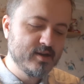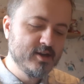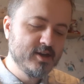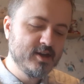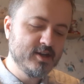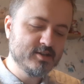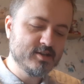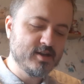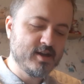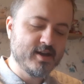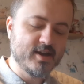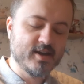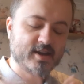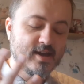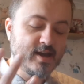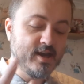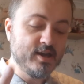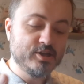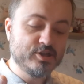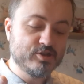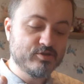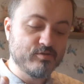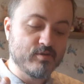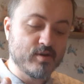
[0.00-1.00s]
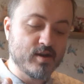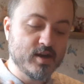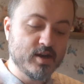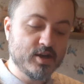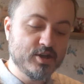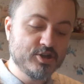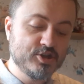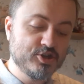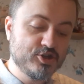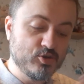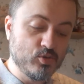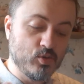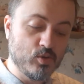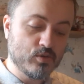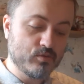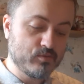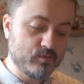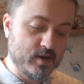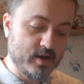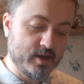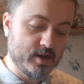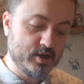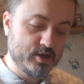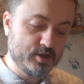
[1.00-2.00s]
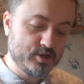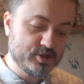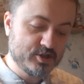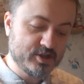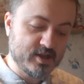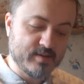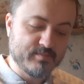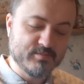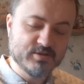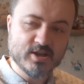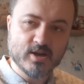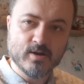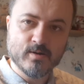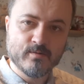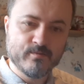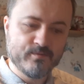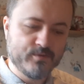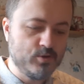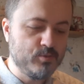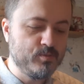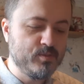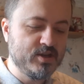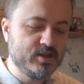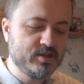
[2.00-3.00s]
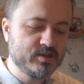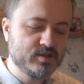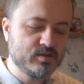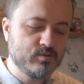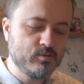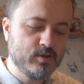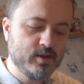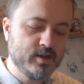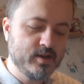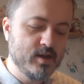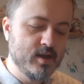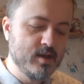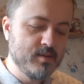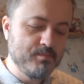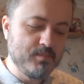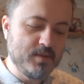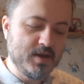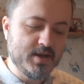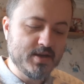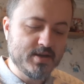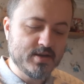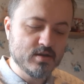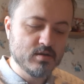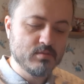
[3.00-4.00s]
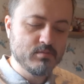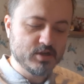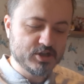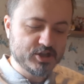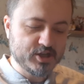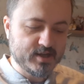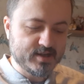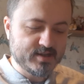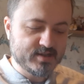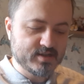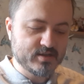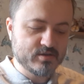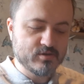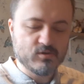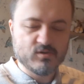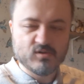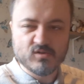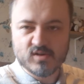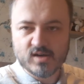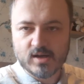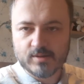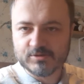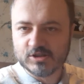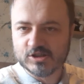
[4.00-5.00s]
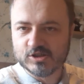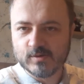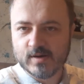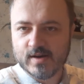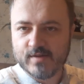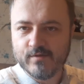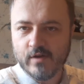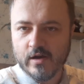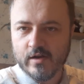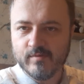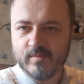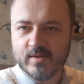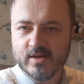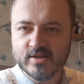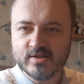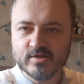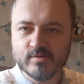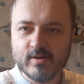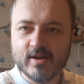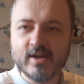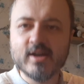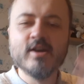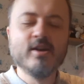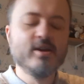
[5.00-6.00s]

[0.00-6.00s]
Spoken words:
It's like engaged range, short range, same zone, a few meters away, medium, adjacent, or up to 25 meters away.